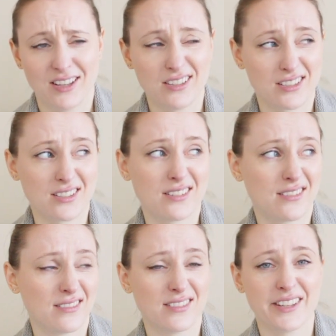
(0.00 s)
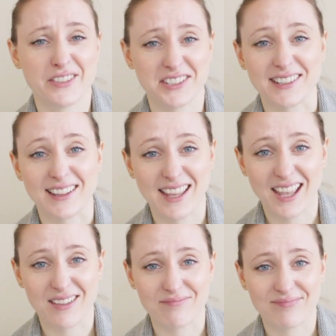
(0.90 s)
That was
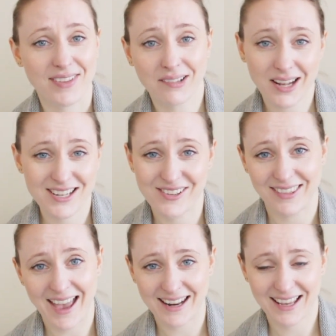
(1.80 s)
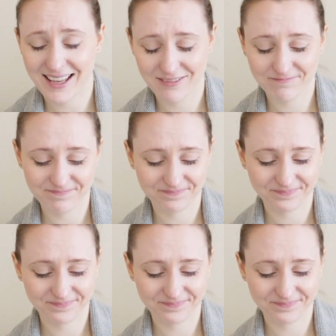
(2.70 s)
lame. I'm not doing that again.